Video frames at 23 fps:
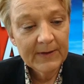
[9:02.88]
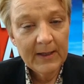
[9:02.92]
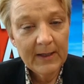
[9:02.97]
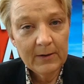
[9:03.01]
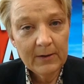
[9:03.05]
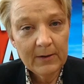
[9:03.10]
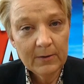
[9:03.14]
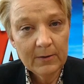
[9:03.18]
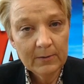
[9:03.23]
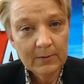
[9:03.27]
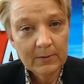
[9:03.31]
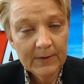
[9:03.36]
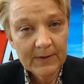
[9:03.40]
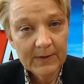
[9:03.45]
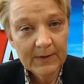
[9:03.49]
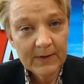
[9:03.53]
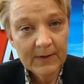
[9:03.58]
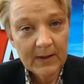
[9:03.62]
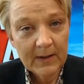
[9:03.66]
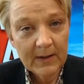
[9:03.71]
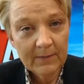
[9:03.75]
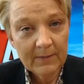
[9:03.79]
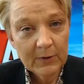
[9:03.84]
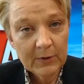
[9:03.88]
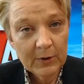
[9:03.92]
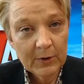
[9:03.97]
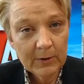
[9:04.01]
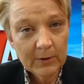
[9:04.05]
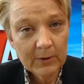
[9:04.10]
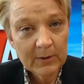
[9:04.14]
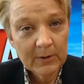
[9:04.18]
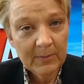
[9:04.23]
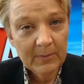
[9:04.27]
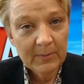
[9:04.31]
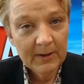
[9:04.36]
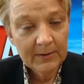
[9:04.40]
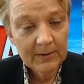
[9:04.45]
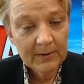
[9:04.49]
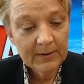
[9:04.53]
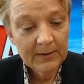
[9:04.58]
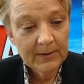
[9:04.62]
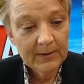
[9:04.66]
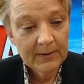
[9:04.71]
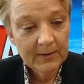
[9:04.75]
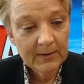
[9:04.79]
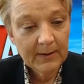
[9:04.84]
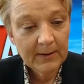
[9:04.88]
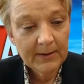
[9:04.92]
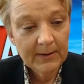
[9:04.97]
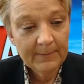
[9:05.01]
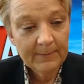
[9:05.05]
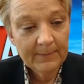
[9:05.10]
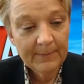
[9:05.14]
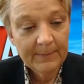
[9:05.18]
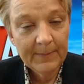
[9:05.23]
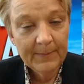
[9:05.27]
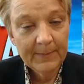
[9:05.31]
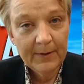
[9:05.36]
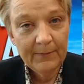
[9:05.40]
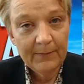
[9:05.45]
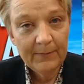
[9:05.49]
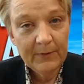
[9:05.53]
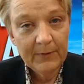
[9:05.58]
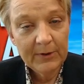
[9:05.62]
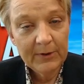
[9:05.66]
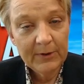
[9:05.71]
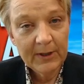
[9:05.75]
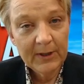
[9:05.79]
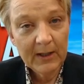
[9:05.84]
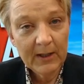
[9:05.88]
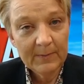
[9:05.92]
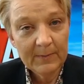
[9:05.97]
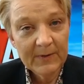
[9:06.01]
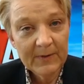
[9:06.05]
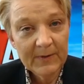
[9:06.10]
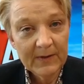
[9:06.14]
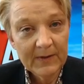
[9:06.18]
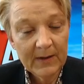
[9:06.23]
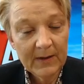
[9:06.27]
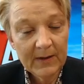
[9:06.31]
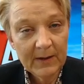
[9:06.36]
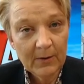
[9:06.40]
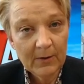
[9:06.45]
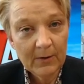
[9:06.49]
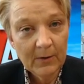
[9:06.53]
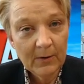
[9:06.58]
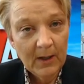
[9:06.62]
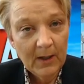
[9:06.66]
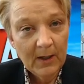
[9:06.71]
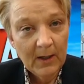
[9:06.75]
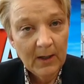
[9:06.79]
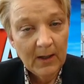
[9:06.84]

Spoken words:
Aid course that I've talked about a few times now